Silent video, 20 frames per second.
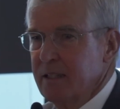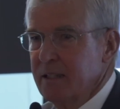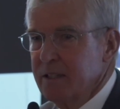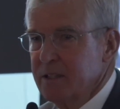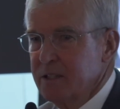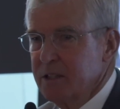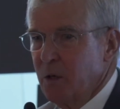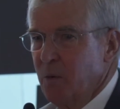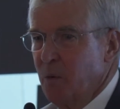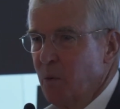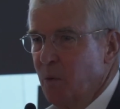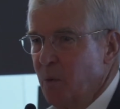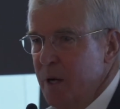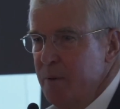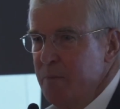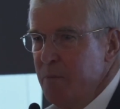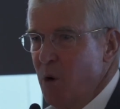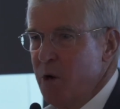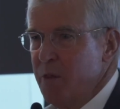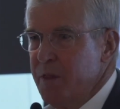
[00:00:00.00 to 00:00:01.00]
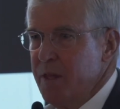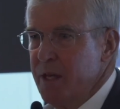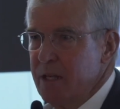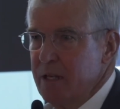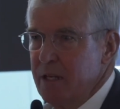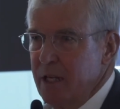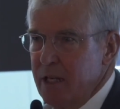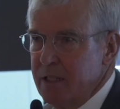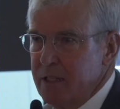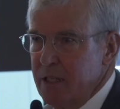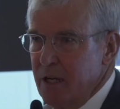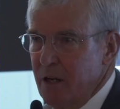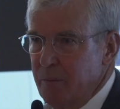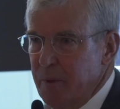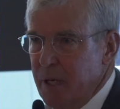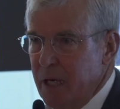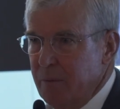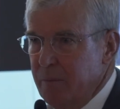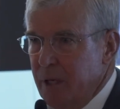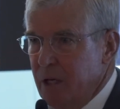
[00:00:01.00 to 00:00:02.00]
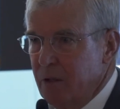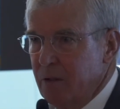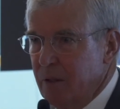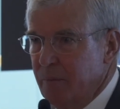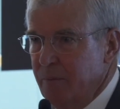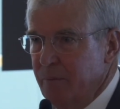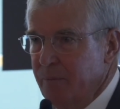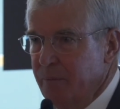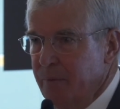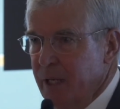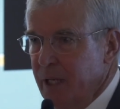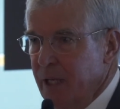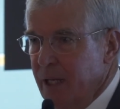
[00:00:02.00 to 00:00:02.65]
So one more thing you need to know about Malcolm.